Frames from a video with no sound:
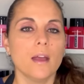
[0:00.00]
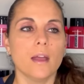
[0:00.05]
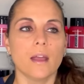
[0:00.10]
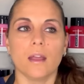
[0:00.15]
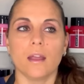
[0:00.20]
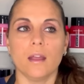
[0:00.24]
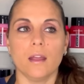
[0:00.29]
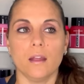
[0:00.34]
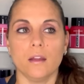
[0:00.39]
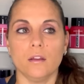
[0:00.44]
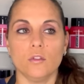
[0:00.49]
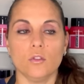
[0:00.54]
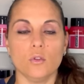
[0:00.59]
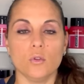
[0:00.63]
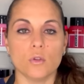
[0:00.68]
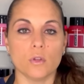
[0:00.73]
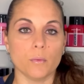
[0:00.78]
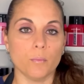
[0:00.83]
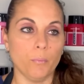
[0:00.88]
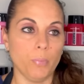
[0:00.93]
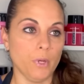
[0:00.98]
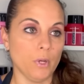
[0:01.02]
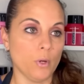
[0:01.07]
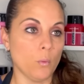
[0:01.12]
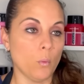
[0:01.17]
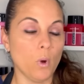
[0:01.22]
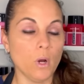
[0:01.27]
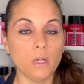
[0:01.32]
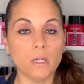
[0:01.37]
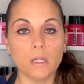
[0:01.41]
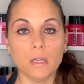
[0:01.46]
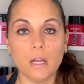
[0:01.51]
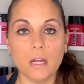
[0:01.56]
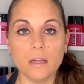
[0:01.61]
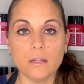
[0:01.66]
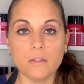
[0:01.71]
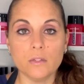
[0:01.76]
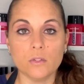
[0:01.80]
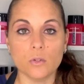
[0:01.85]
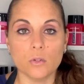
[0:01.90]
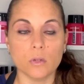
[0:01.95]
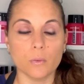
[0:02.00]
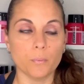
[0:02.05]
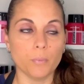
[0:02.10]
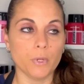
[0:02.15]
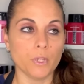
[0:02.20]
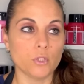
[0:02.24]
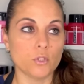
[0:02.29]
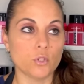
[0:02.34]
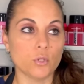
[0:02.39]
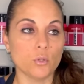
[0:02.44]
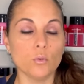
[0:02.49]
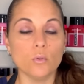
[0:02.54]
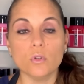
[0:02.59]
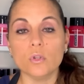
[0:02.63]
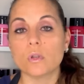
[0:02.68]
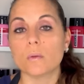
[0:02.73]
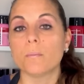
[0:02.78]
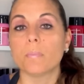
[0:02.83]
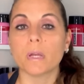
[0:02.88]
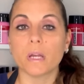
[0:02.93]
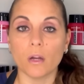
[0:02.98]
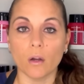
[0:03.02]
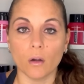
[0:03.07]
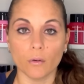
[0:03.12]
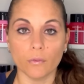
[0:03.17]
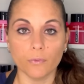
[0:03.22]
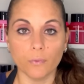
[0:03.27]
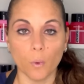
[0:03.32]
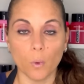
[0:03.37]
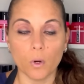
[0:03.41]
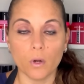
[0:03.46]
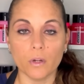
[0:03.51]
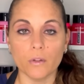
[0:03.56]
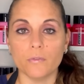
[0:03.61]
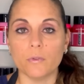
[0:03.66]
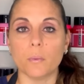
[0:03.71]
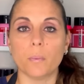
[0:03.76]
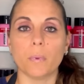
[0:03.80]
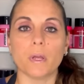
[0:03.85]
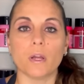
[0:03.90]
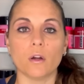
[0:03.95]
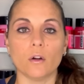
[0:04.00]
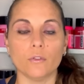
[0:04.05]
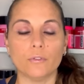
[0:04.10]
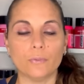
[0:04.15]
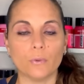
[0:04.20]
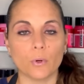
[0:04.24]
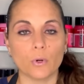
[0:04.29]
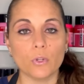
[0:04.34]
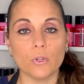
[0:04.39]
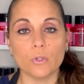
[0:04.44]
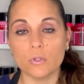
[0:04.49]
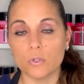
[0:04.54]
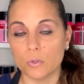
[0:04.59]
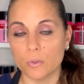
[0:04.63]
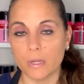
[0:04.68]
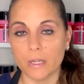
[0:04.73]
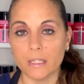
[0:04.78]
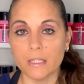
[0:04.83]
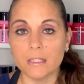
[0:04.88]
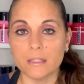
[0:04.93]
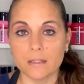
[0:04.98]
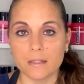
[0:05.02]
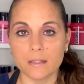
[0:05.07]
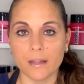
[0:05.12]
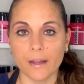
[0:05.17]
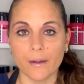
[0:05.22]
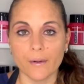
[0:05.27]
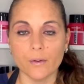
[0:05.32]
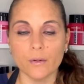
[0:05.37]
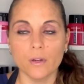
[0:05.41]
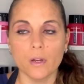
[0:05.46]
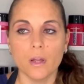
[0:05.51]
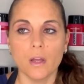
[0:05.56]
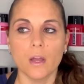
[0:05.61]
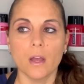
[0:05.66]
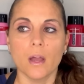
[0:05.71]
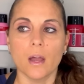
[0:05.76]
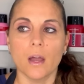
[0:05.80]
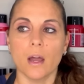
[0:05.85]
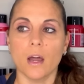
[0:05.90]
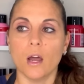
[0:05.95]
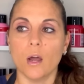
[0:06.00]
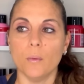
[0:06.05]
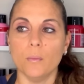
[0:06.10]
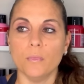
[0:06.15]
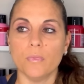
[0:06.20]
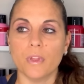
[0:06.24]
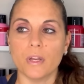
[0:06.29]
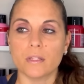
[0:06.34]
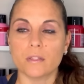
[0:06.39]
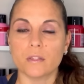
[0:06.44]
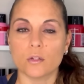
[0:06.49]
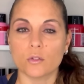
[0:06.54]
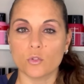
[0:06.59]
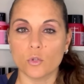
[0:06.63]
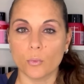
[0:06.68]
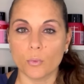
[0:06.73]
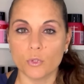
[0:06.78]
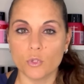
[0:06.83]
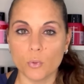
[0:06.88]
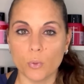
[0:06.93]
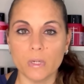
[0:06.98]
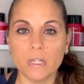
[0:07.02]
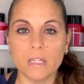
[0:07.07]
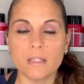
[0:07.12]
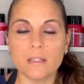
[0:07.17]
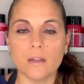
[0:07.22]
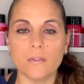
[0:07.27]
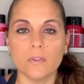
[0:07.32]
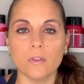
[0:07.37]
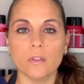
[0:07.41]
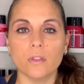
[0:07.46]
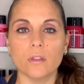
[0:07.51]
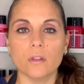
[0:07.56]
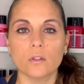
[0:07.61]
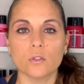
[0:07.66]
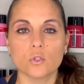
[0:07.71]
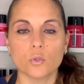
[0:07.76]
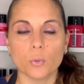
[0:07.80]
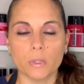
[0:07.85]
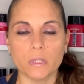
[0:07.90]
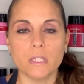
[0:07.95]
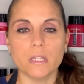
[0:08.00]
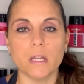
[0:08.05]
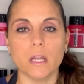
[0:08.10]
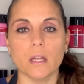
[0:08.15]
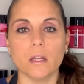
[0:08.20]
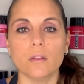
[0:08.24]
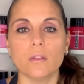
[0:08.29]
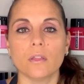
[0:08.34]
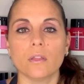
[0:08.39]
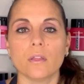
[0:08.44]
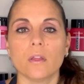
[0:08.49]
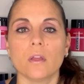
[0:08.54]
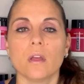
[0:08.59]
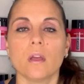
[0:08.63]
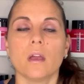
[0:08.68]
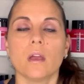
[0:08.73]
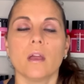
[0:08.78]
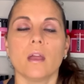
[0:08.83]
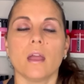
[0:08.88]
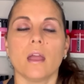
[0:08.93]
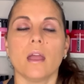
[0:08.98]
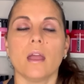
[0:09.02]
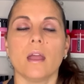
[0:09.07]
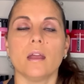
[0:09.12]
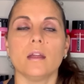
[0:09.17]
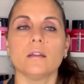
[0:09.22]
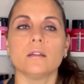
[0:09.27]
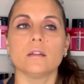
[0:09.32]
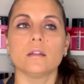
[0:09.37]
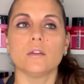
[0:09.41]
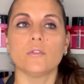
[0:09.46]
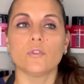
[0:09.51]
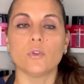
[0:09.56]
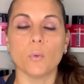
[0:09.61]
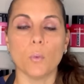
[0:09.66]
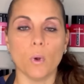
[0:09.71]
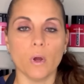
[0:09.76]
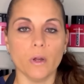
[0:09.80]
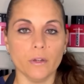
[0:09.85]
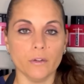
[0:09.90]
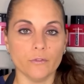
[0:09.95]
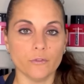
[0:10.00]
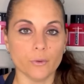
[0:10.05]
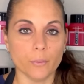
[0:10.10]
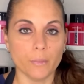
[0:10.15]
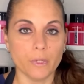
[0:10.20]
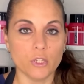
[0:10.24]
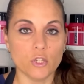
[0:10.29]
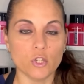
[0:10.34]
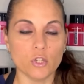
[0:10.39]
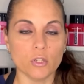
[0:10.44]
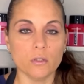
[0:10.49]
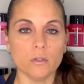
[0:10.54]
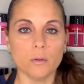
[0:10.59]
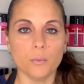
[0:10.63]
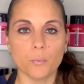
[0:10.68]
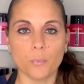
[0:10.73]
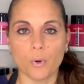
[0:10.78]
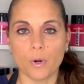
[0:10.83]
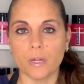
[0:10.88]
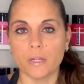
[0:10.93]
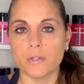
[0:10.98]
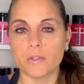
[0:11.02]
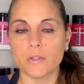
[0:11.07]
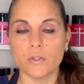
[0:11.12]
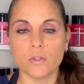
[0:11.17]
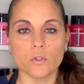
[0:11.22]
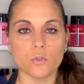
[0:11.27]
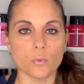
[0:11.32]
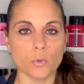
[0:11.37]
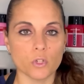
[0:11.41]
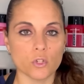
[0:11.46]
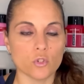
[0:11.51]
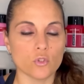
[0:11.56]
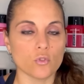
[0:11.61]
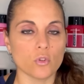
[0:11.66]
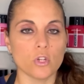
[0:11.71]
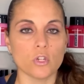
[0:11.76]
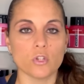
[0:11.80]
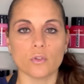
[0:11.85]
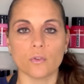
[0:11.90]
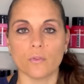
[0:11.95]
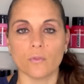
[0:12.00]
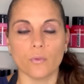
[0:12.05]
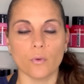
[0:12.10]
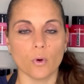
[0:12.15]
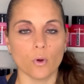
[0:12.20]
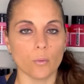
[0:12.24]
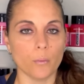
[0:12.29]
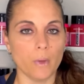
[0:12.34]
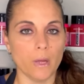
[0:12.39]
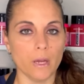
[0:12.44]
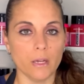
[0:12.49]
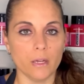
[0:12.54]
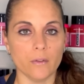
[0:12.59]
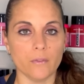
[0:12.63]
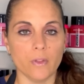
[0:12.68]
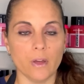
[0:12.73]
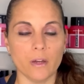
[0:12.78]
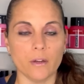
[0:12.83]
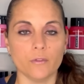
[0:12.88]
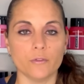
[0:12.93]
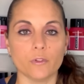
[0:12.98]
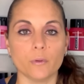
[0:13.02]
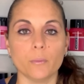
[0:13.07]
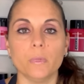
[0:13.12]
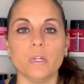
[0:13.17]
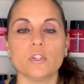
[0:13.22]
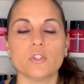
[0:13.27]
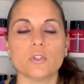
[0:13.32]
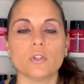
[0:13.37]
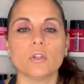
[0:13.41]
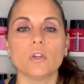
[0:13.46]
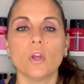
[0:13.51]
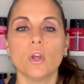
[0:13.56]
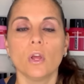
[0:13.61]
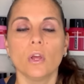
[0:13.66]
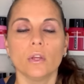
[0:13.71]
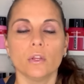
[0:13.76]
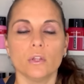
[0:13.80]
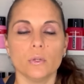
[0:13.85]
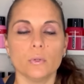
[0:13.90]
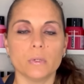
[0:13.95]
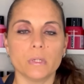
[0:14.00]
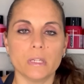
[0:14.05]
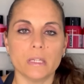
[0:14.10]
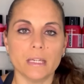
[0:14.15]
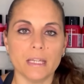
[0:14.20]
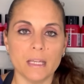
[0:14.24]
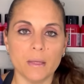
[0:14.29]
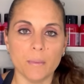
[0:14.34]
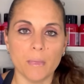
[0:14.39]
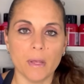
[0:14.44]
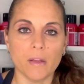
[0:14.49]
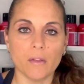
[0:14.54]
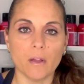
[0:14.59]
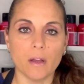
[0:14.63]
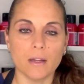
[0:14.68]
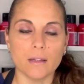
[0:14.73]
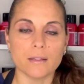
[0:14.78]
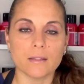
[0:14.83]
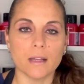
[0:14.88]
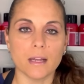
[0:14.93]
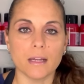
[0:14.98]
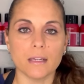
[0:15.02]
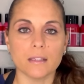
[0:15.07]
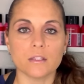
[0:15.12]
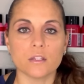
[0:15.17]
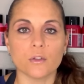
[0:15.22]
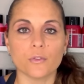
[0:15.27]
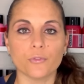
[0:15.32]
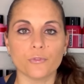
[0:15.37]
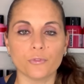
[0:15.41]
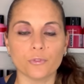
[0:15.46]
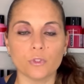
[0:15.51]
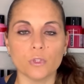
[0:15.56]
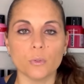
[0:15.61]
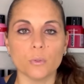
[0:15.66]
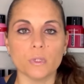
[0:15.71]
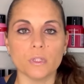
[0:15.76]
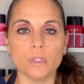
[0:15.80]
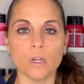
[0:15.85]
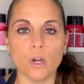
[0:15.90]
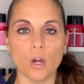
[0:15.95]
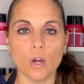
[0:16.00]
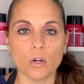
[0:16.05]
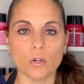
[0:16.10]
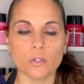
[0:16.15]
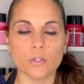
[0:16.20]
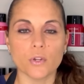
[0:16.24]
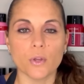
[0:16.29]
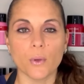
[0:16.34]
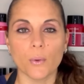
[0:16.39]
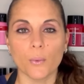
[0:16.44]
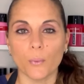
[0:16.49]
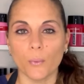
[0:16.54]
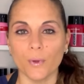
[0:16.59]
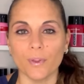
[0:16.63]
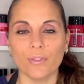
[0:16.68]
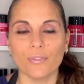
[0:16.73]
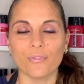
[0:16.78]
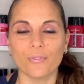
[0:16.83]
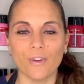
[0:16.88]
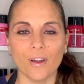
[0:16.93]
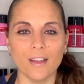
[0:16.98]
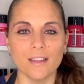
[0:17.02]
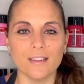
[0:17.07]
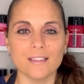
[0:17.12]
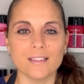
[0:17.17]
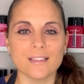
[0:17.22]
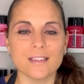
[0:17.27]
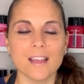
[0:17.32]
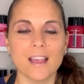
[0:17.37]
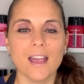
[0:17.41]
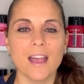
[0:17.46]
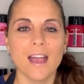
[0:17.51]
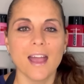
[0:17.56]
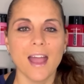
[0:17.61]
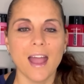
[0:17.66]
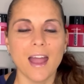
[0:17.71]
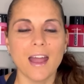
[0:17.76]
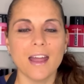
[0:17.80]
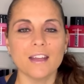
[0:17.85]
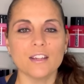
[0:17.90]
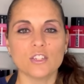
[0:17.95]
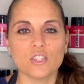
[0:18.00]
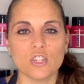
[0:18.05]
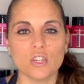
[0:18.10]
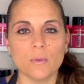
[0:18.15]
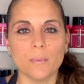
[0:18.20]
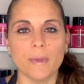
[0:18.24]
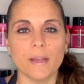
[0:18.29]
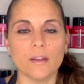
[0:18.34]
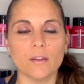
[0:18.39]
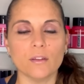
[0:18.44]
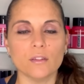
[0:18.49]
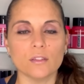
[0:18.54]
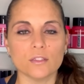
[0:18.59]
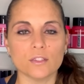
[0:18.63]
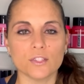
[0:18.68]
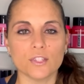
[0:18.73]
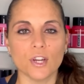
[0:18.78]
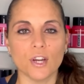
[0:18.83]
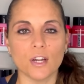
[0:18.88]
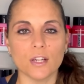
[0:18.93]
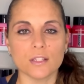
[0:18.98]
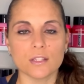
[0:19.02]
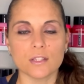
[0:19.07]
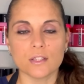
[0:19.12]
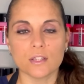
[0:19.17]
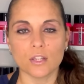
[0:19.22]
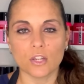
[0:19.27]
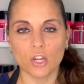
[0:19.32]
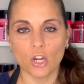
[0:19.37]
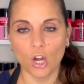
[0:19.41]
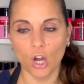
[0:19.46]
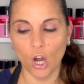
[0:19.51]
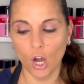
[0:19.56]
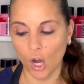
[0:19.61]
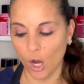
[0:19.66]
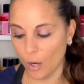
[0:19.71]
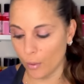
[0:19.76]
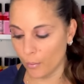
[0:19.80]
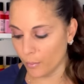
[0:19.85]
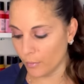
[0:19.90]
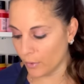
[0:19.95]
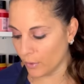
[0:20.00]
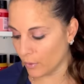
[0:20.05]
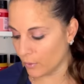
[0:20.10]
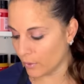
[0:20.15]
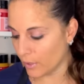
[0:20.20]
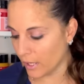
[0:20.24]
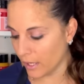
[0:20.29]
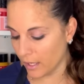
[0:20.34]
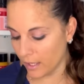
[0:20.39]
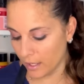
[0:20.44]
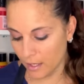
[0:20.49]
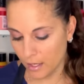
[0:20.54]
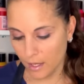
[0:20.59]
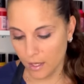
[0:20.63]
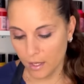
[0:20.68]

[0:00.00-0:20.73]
and you can pick one class, you can pick two, you can pick all four. If you pick all four, you do get a discount. Um, that's October twenty-seventh, twenty-eighth. And if you want information, prices, registration form, any of that information, you can email us at fluidartwithfriends at gmail dot com, okay?